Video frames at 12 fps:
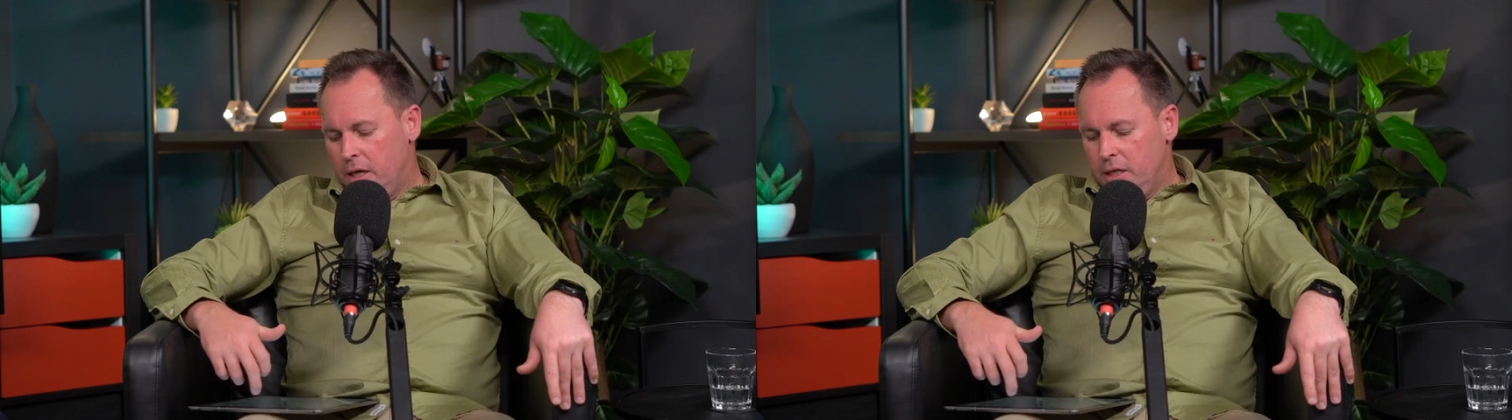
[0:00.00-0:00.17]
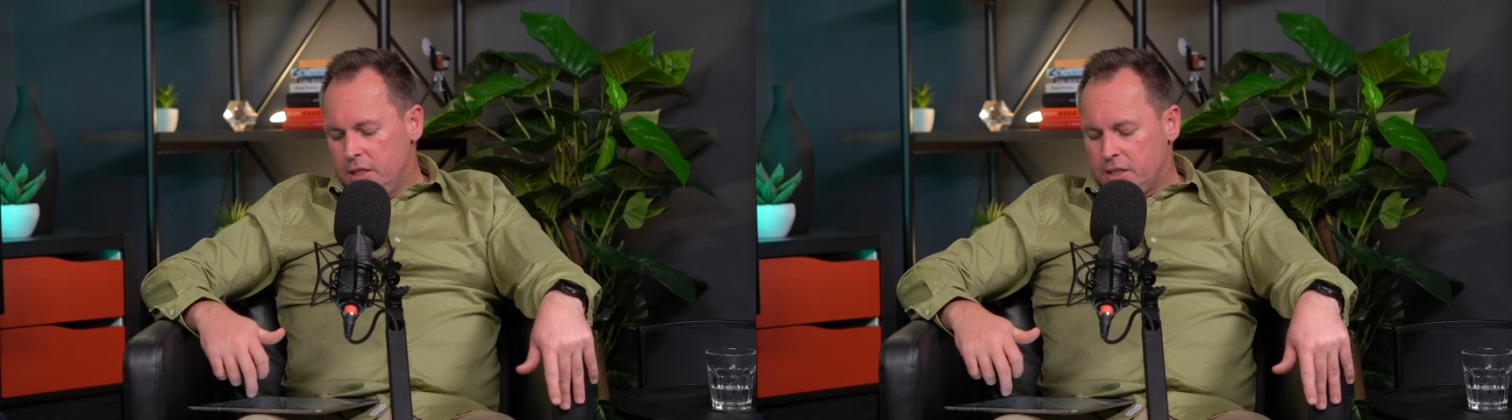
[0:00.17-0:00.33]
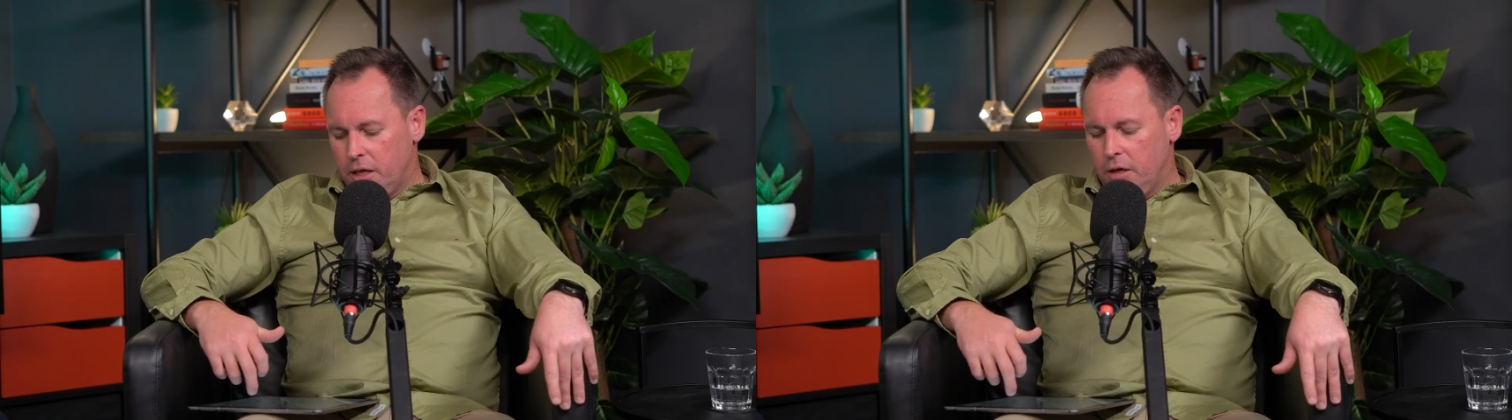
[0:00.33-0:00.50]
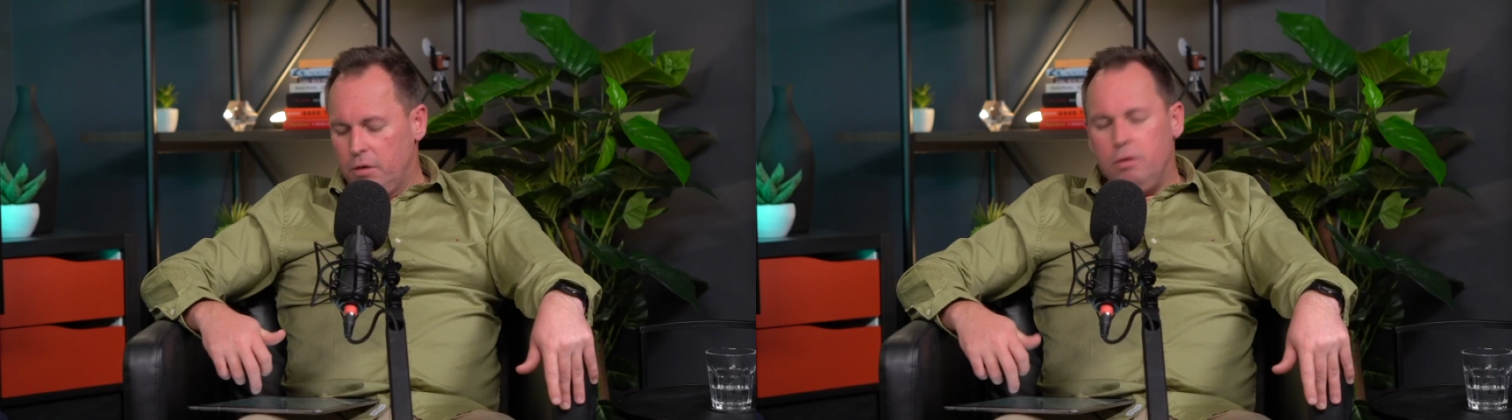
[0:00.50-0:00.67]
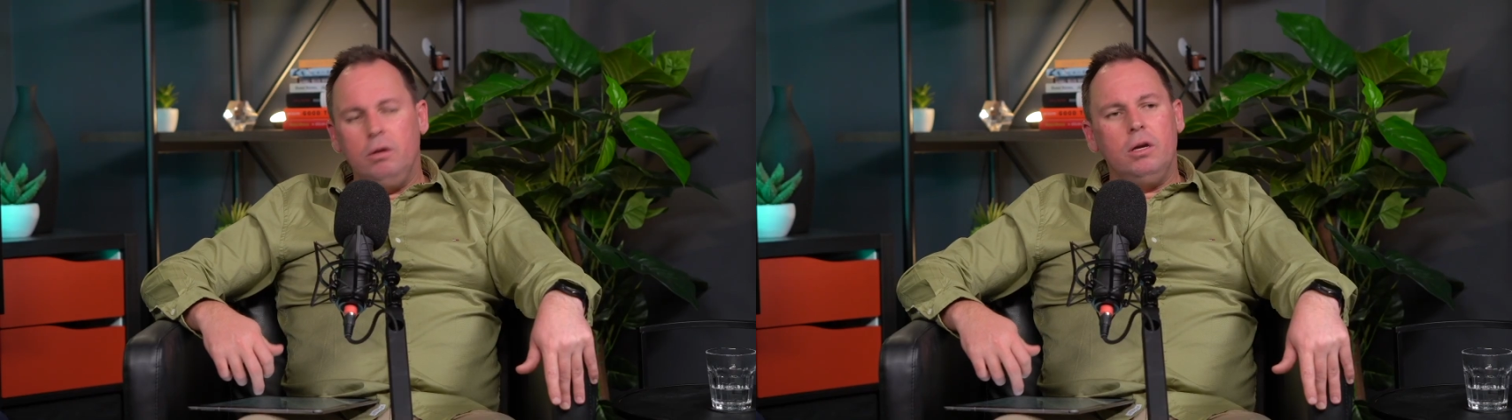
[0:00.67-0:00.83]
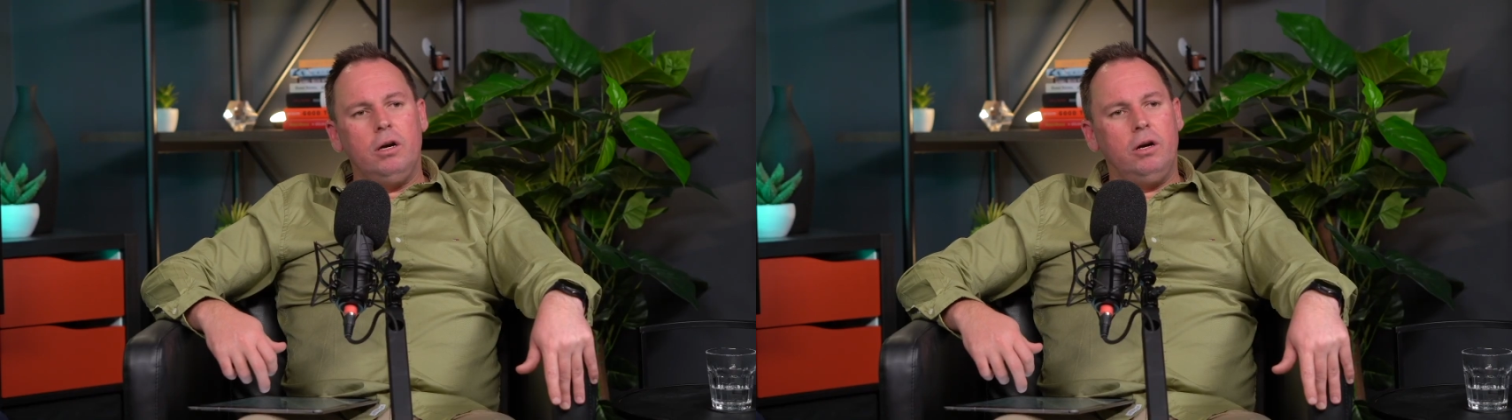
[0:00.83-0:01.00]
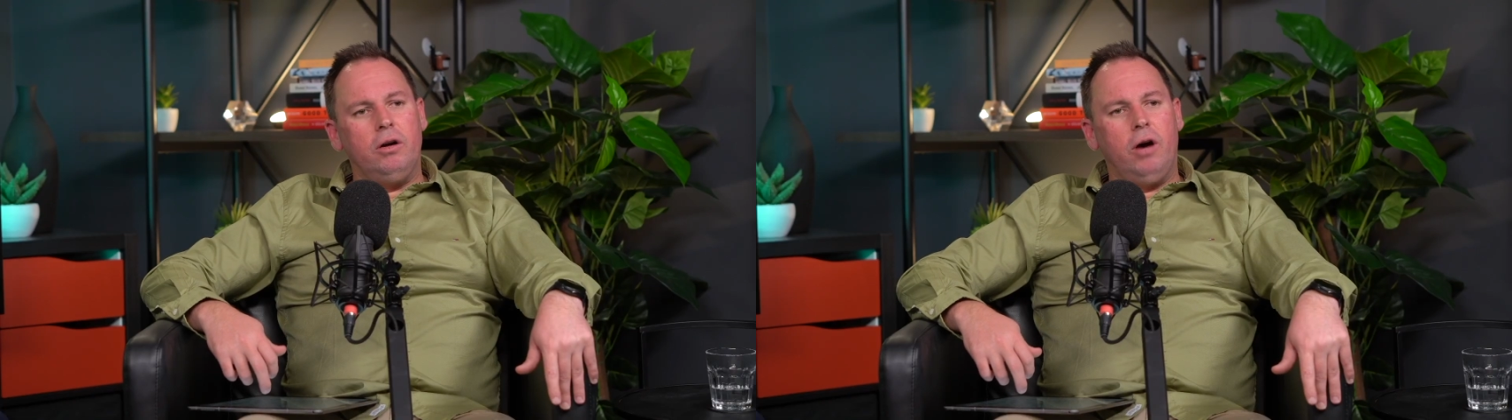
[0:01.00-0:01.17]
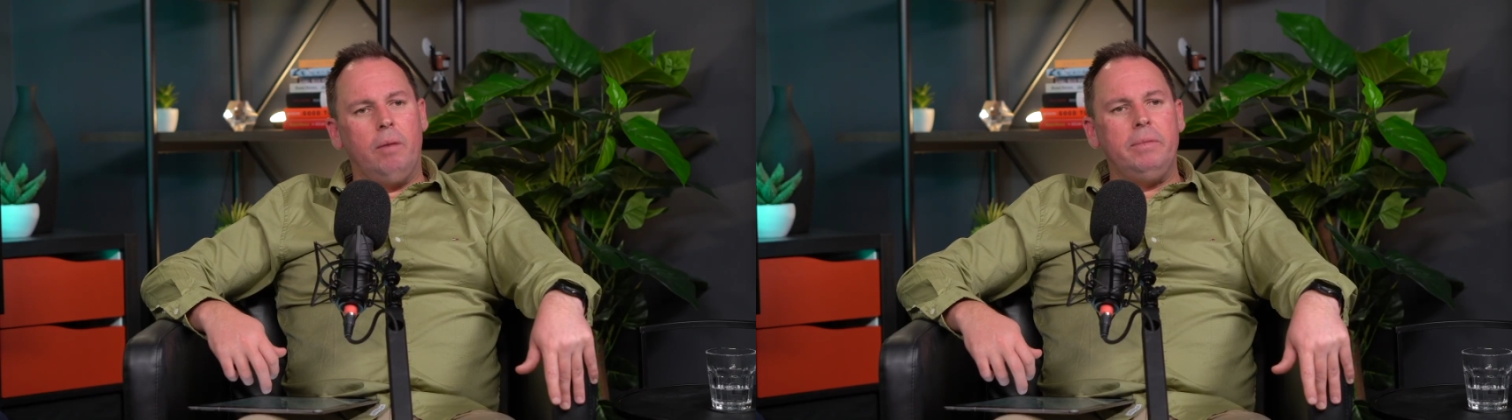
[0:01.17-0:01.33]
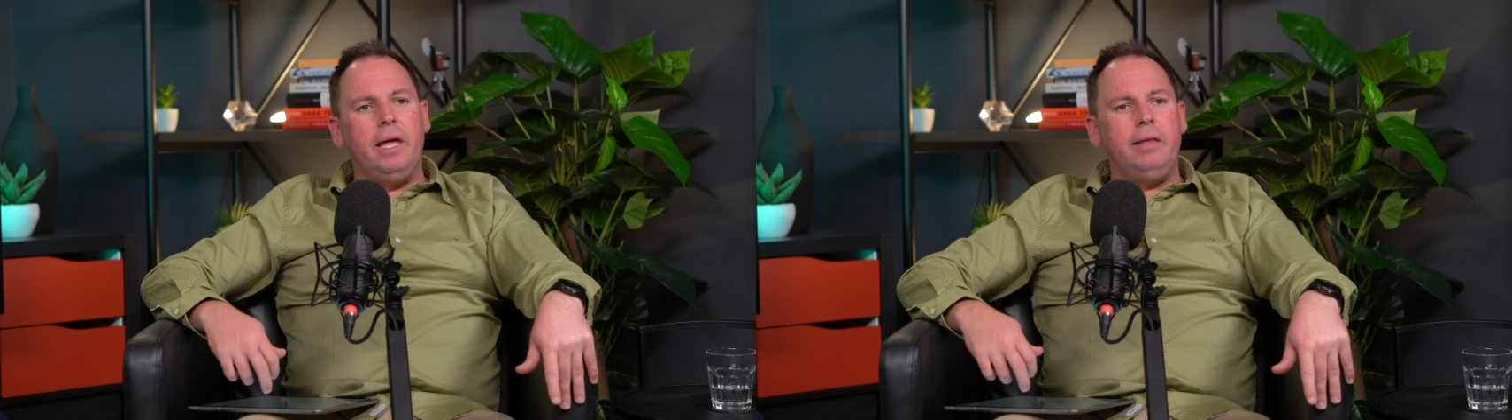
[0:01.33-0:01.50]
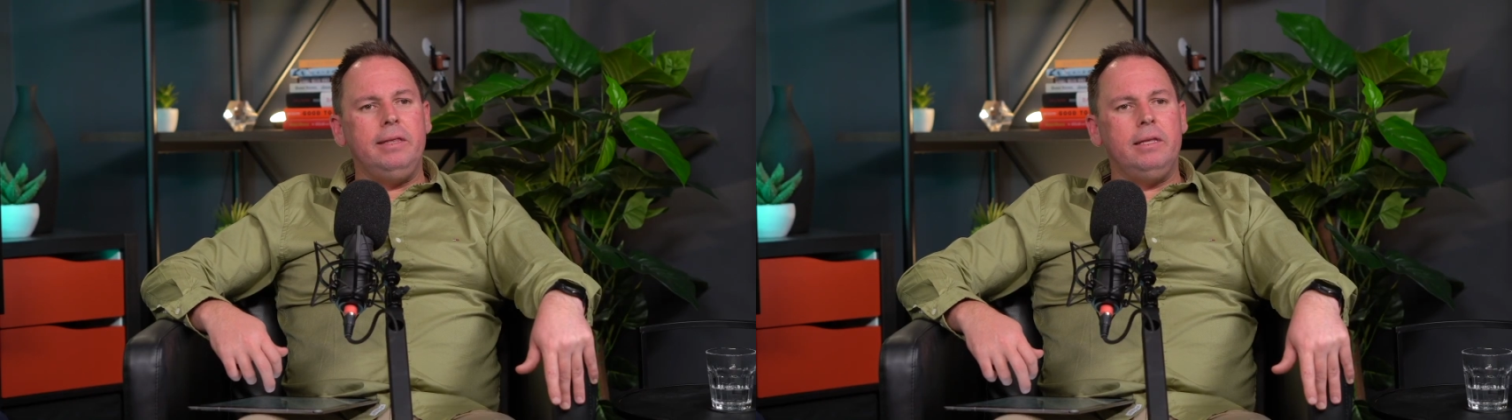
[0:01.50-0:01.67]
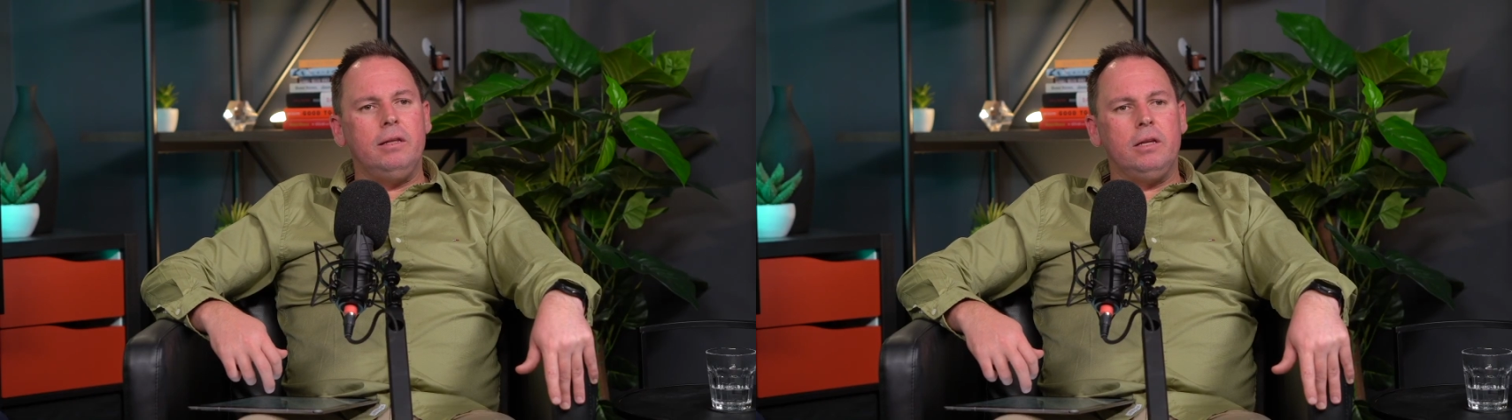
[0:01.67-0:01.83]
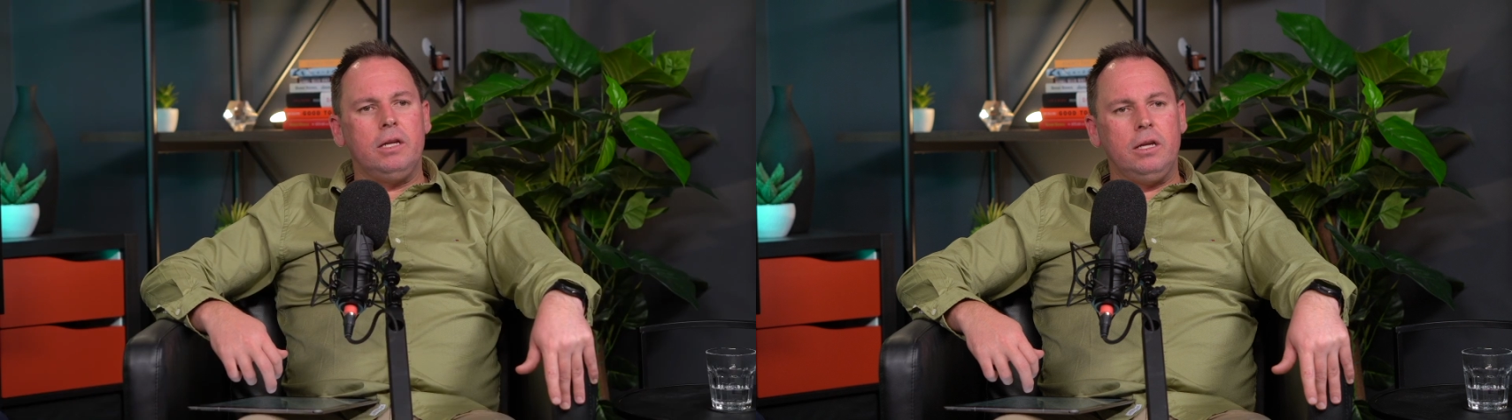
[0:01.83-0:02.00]
So I'm
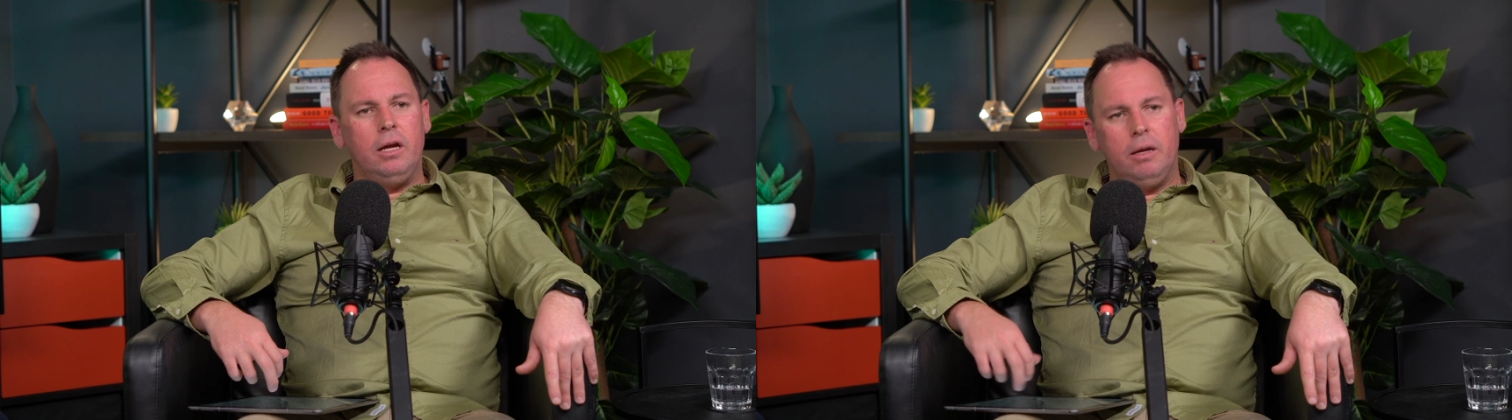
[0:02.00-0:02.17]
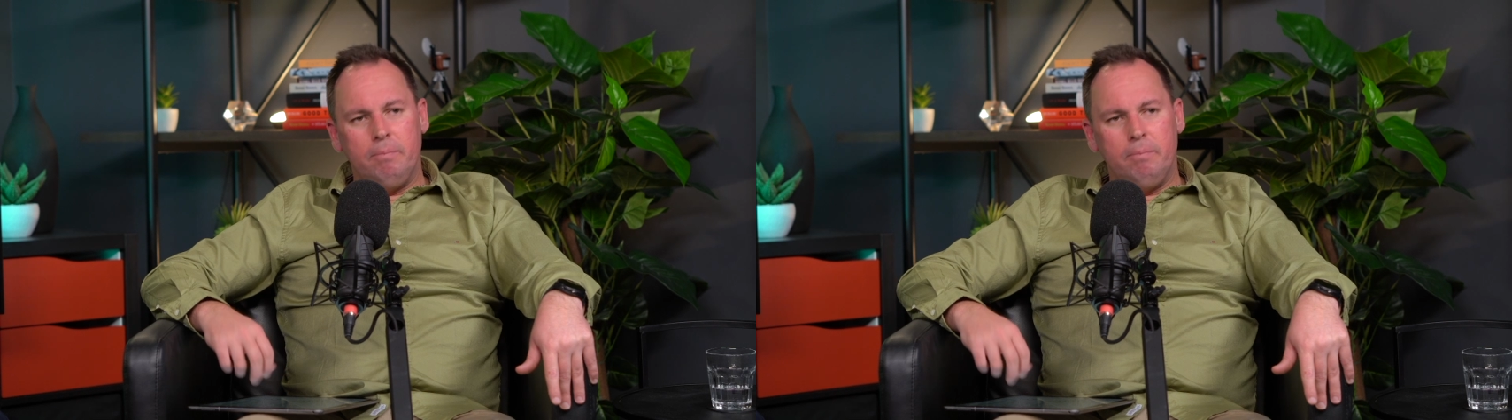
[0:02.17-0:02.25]
then